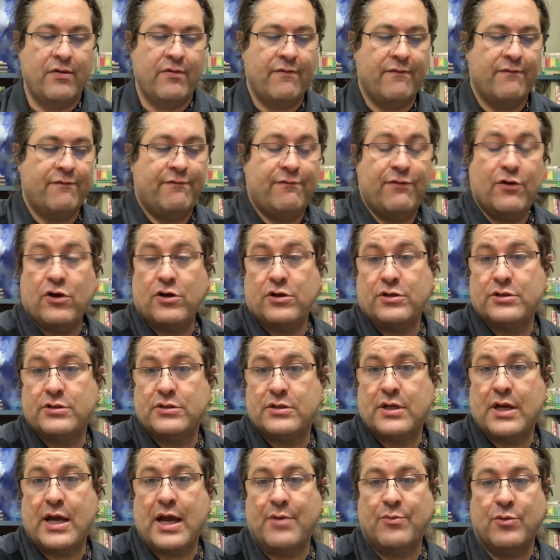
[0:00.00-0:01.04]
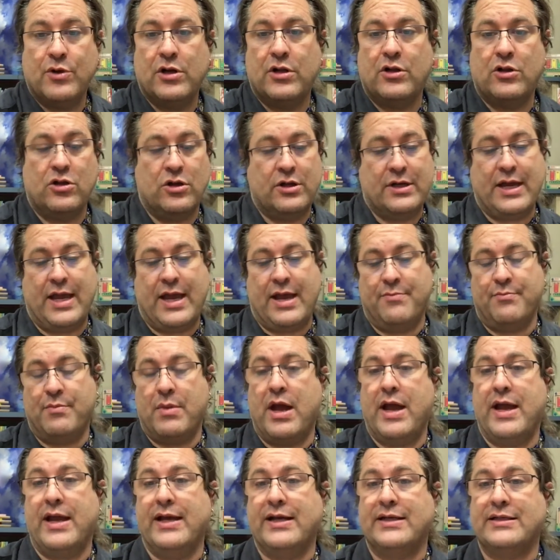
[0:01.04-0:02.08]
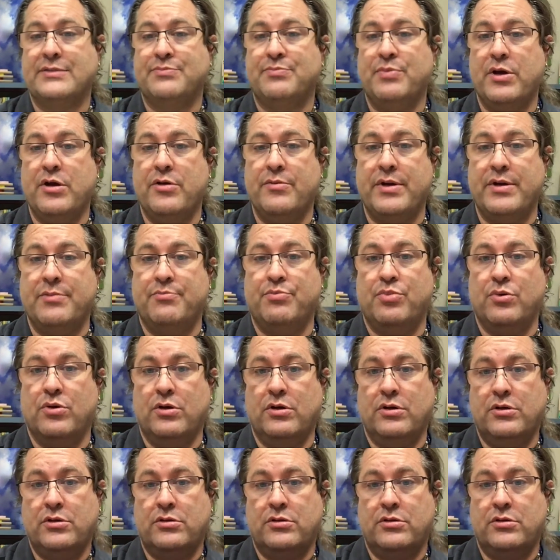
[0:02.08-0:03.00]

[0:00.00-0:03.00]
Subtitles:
First, I'm going to look at my experiment book